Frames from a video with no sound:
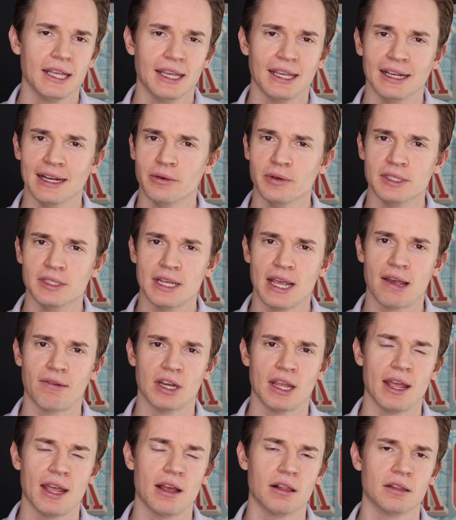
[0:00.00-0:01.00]
And I was
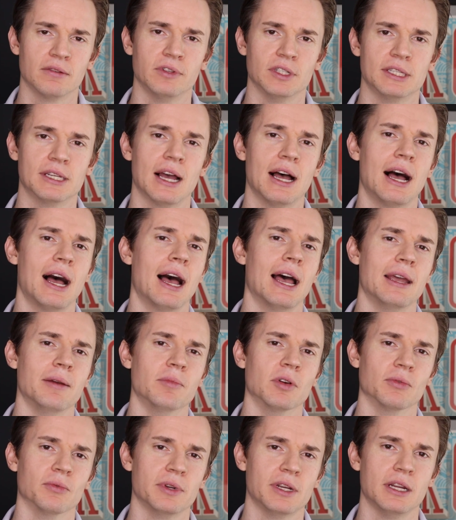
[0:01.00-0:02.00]
having a hell of a
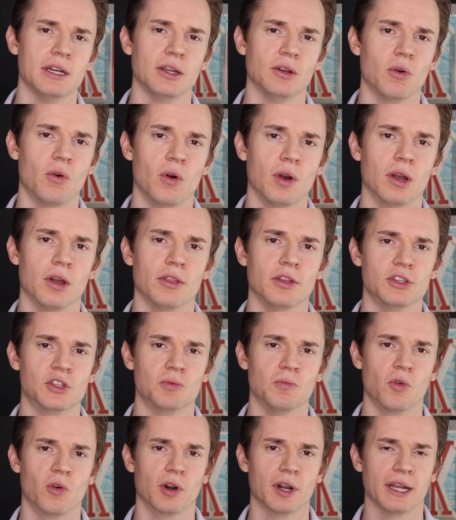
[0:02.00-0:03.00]
time reading oil
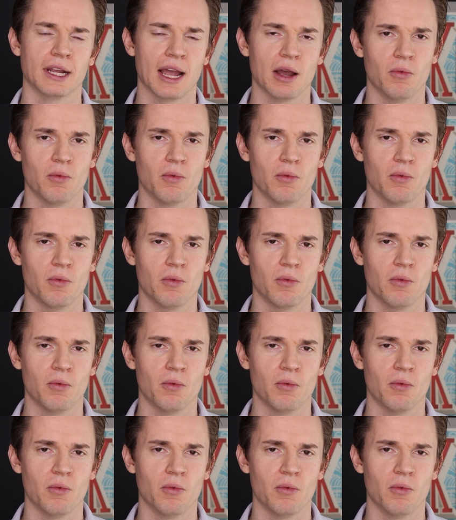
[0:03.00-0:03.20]
this morning.